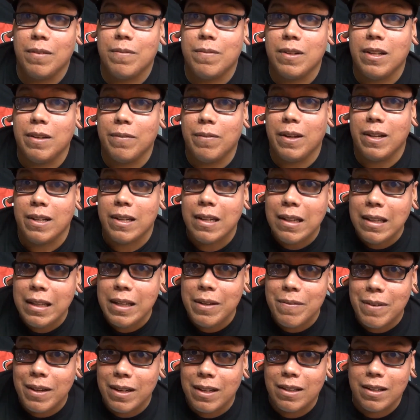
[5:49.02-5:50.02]
if I did
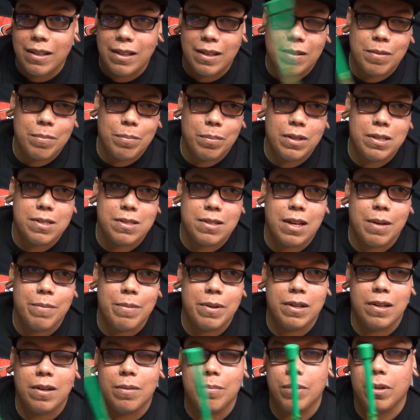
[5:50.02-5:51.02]
leave anything out, please
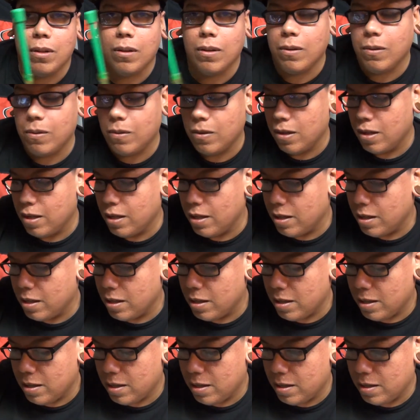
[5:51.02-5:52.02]
comment down below.
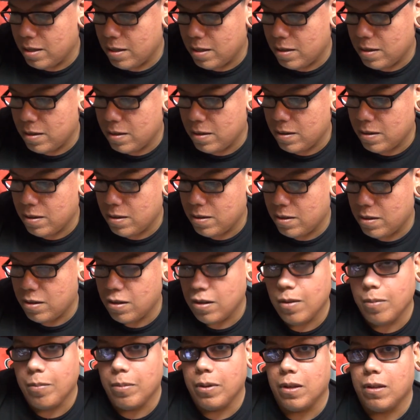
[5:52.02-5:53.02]
And
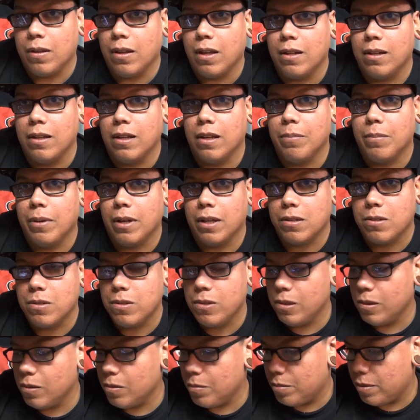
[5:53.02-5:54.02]
I'll be glad to get back to
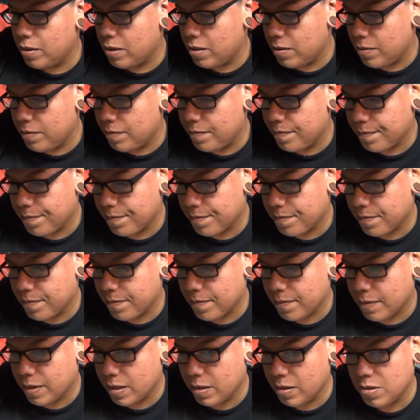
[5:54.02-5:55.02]
you, but
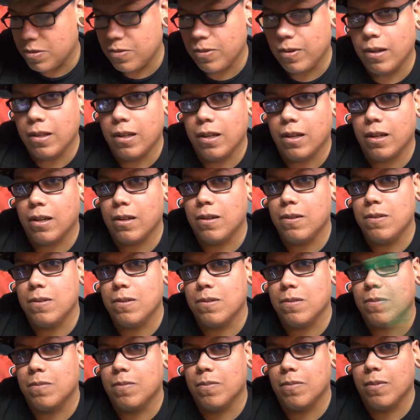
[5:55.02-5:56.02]
that's where that
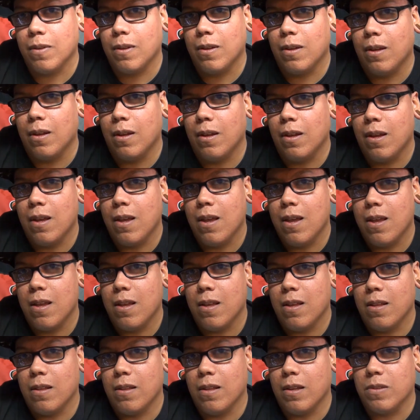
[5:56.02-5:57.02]
goes.
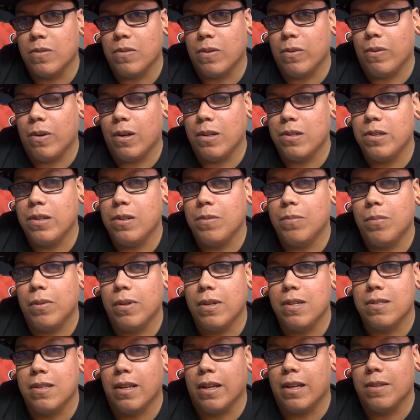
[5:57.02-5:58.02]
Thanks for watching.
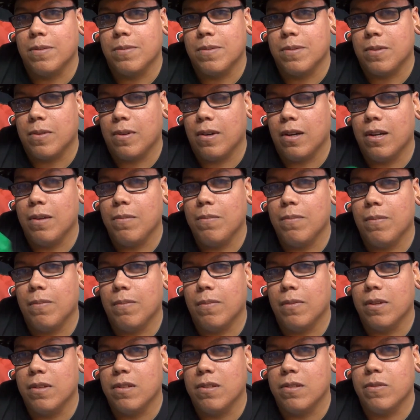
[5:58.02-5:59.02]
Please like and subscribe.
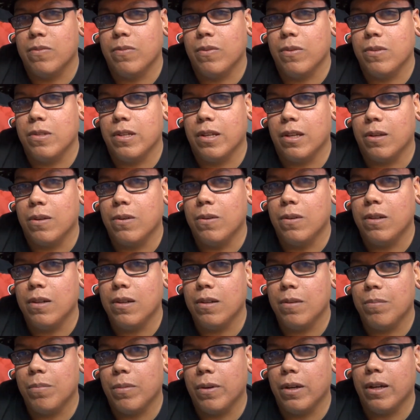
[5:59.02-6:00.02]
This is Full Tank Hookah,
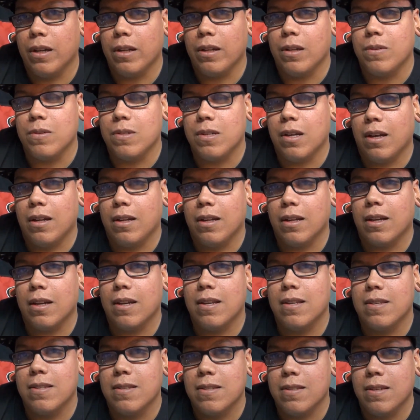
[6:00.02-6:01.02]
bringing you Tonic
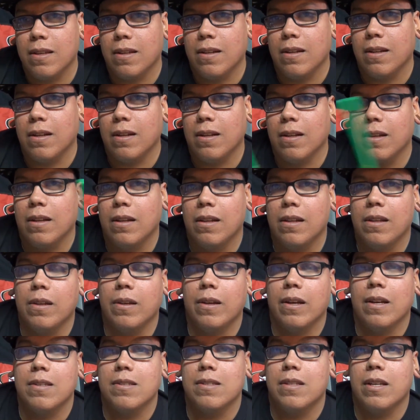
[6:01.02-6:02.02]
Sin. You
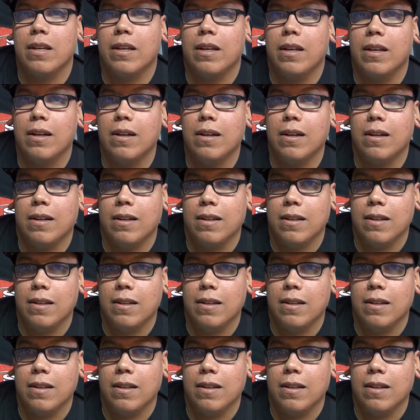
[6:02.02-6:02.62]
guys take care.